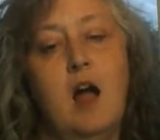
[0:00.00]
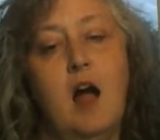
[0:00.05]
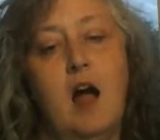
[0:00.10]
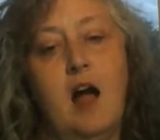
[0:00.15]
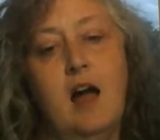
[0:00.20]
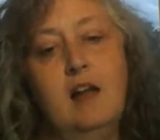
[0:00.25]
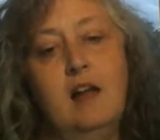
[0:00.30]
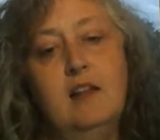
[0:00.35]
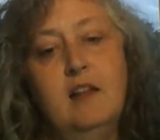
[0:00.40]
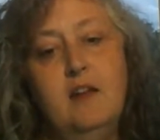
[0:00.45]

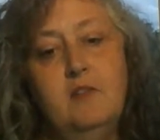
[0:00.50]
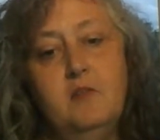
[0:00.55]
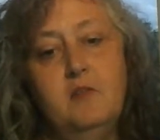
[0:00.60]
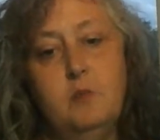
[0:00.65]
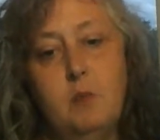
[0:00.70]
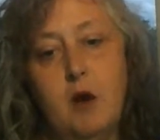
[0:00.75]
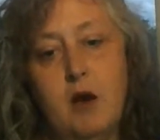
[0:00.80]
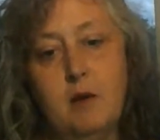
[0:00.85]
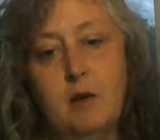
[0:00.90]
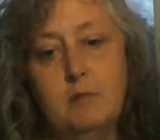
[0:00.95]
I left
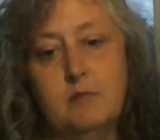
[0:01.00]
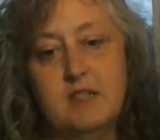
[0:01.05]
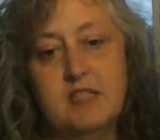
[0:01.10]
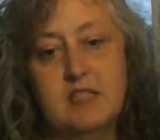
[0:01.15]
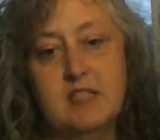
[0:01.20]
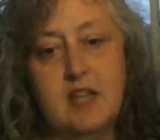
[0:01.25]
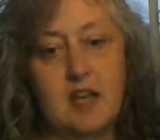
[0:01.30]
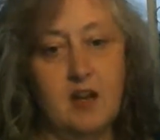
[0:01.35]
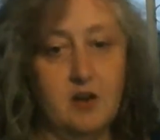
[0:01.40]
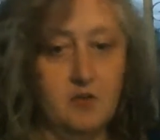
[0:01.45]
Mom's
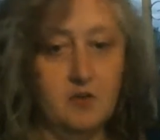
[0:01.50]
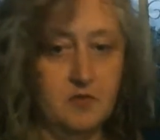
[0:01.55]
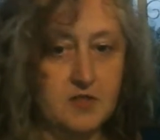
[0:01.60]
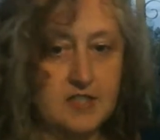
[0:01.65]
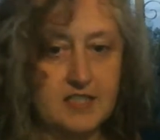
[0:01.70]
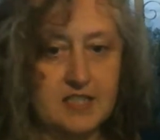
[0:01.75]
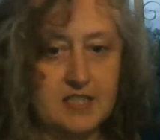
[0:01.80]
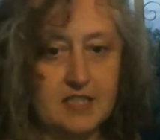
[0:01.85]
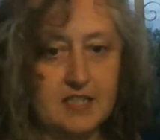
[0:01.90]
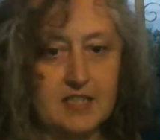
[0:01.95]
care
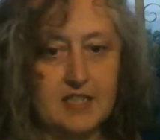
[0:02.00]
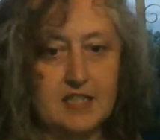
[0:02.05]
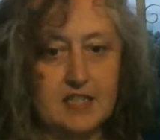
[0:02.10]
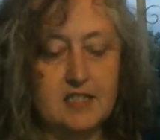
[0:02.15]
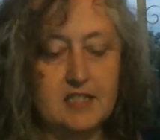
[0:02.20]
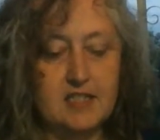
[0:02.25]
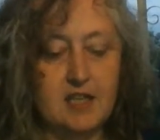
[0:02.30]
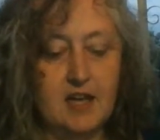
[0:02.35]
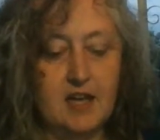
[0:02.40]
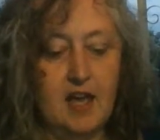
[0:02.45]
facility
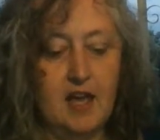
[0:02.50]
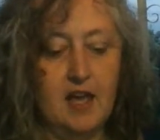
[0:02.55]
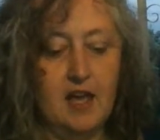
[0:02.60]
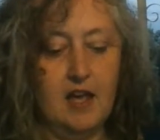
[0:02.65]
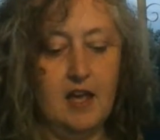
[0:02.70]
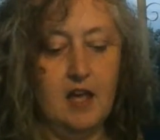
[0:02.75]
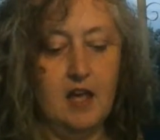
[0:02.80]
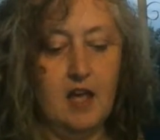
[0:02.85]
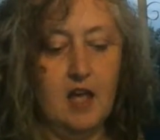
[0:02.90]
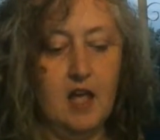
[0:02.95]

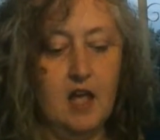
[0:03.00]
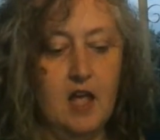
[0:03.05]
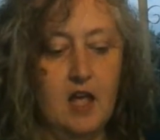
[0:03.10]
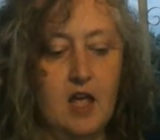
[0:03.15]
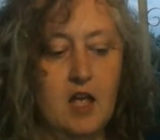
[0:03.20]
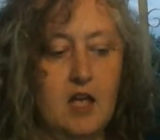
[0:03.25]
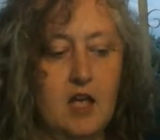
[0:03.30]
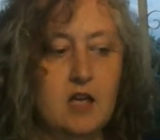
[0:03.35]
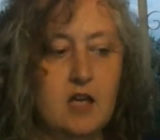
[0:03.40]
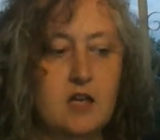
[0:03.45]
today
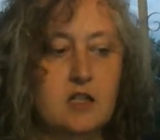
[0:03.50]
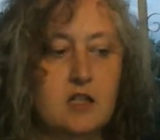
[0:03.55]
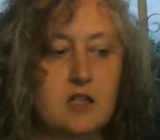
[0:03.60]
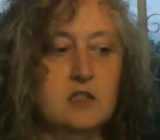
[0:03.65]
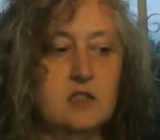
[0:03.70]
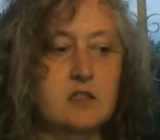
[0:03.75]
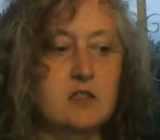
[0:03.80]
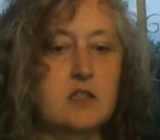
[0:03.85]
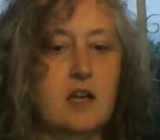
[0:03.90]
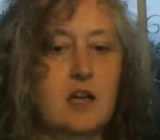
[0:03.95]

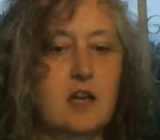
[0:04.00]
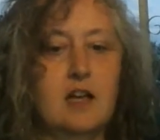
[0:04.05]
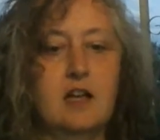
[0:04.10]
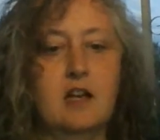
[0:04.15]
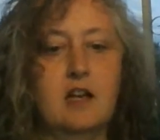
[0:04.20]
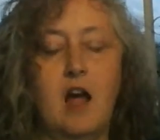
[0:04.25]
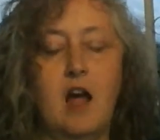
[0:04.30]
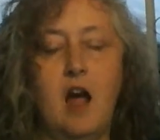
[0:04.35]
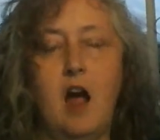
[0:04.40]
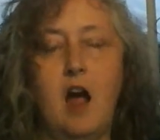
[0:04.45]

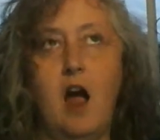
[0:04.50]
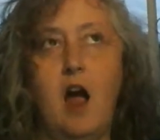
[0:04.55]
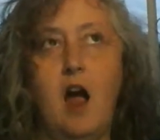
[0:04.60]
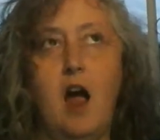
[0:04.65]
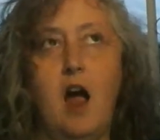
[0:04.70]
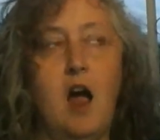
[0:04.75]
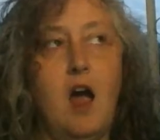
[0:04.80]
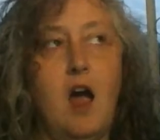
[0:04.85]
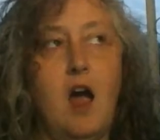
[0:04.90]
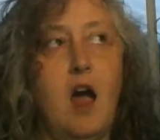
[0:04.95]
and
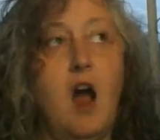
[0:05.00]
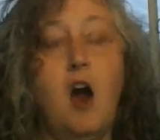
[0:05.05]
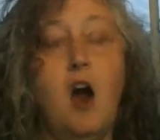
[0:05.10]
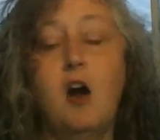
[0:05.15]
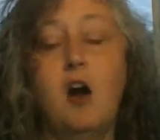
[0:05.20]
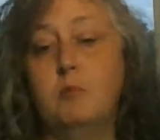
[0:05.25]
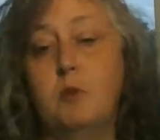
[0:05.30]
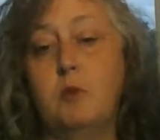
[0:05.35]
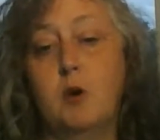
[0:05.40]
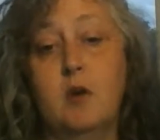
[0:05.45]
uh,
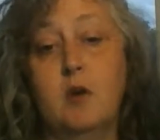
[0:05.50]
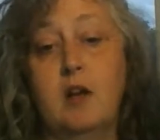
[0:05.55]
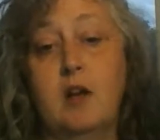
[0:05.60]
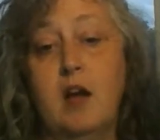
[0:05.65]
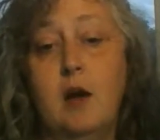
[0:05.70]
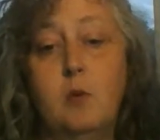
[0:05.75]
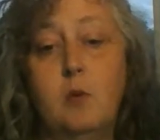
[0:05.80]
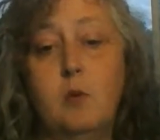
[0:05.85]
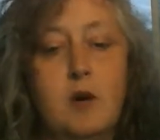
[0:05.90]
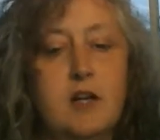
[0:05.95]
heartbroken.
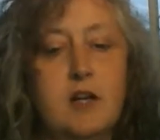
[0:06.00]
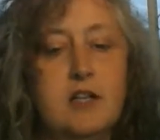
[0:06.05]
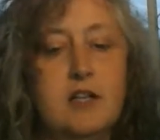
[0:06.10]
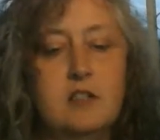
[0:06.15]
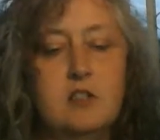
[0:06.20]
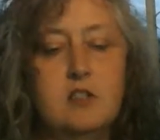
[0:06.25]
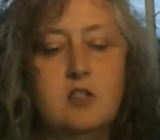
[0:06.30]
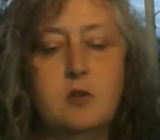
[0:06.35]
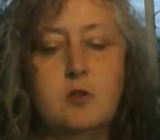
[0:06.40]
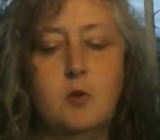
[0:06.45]
I
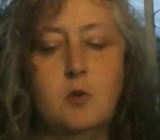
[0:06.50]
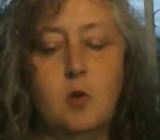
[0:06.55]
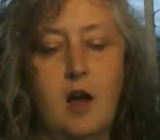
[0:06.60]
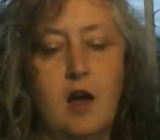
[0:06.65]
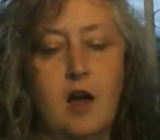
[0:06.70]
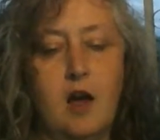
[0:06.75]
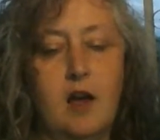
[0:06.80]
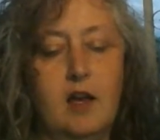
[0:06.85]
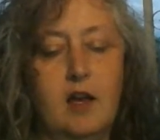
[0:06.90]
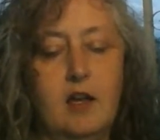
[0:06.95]
wanted to
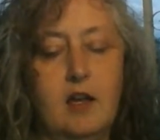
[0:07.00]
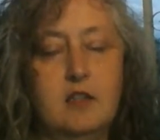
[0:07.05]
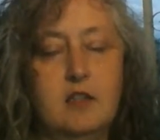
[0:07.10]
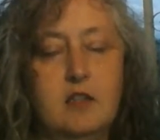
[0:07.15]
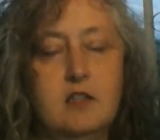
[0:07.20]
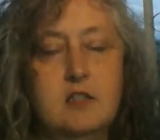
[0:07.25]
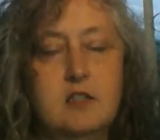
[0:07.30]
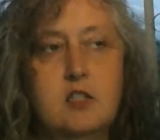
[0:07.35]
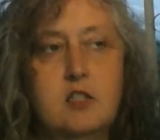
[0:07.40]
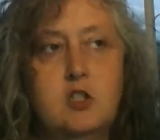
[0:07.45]
cry
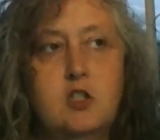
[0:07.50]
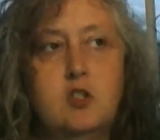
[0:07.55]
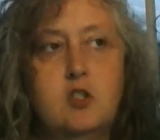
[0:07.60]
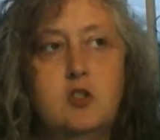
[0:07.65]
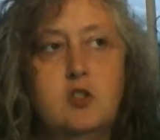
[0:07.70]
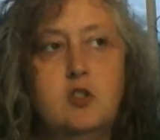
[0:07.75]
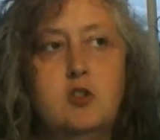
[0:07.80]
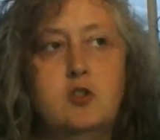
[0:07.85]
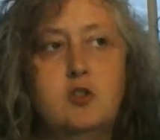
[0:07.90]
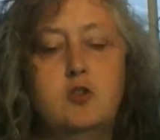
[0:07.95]

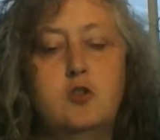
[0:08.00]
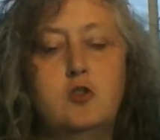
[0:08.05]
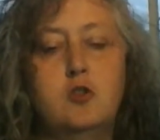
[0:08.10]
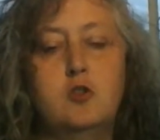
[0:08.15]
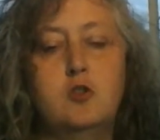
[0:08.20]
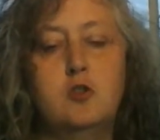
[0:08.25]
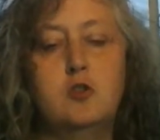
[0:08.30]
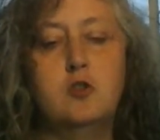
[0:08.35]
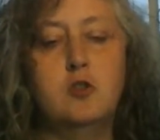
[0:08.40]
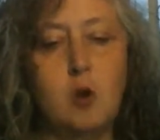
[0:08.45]

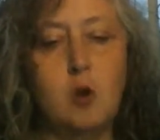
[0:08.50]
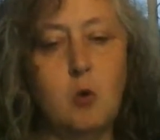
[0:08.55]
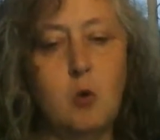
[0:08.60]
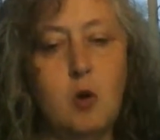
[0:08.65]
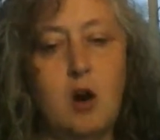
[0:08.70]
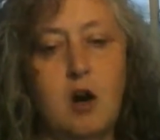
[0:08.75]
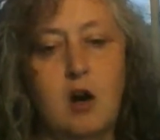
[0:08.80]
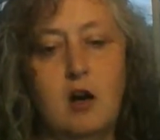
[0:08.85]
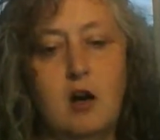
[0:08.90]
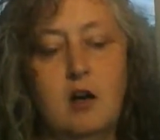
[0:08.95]
so
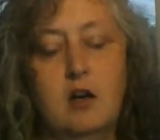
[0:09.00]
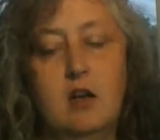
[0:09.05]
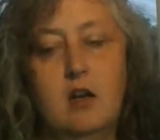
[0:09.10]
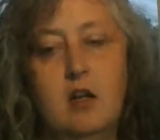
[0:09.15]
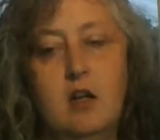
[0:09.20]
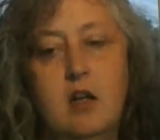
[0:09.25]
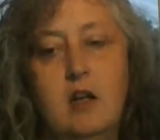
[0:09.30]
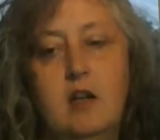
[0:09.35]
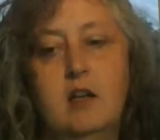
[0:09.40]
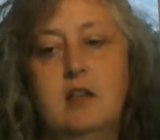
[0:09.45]
hard
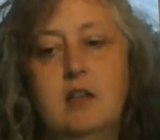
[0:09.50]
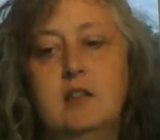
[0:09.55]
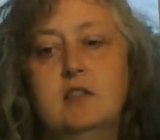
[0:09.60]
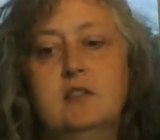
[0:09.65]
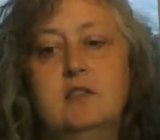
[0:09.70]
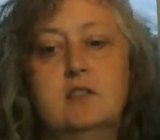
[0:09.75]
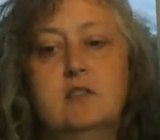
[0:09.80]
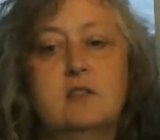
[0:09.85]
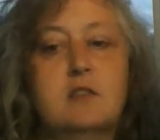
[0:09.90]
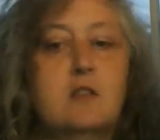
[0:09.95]

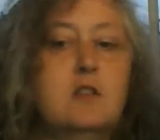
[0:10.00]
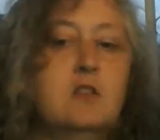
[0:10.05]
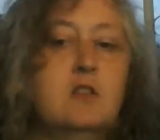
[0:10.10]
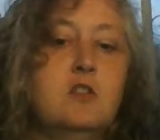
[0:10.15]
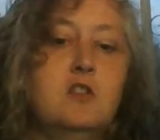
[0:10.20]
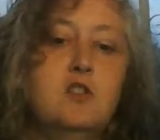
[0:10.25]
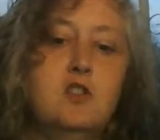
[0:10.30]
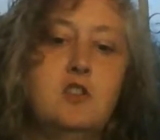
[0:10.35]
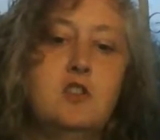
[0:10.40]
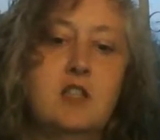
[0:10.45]

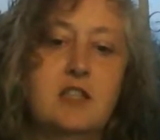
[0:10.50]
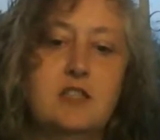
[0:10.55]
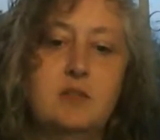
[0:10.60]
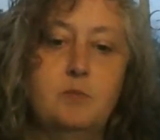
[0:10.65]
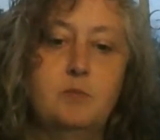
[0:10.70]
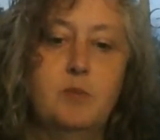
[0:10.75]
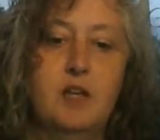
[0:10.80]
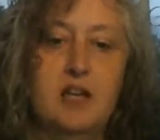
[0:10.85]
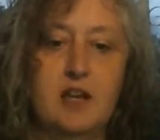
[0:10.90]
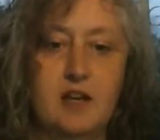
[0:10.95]
just
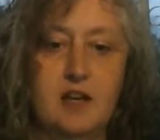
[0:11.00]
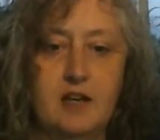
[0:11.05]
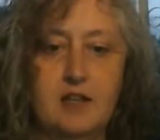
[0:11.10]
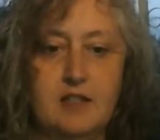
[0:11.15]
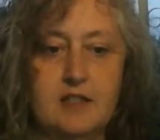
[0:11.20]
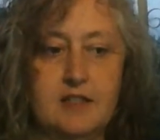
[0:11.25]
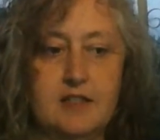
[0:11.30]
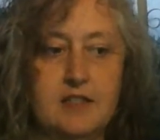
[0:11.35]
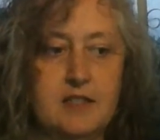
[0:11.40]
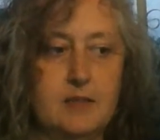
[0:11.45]
because